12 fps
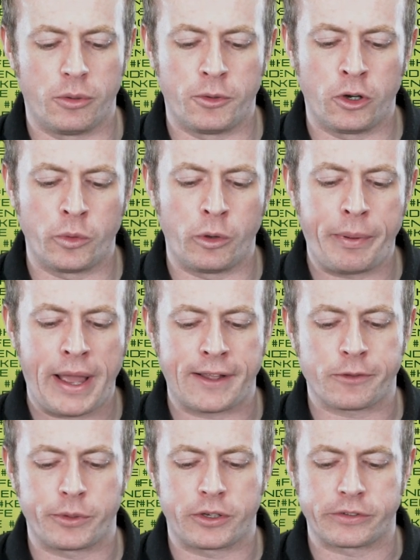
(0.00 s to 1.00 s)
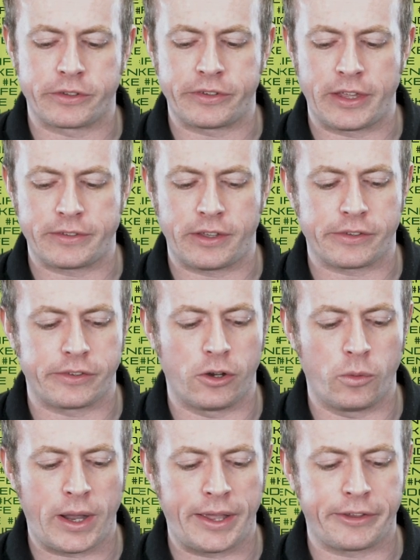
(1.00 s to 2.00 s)
or more will pass because the senseis
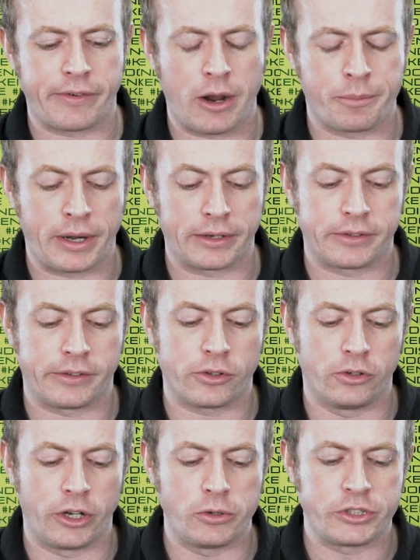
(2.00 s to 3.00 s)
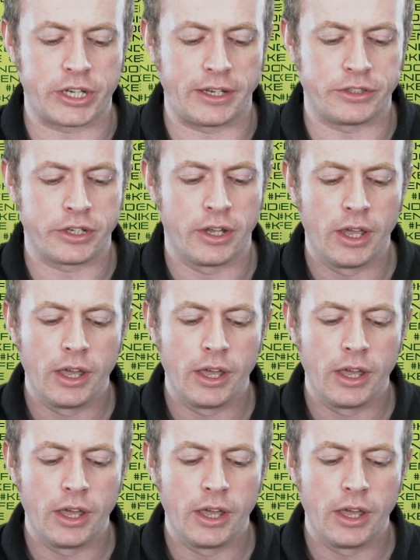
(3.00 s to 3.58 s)
know why they're out of practice or no change?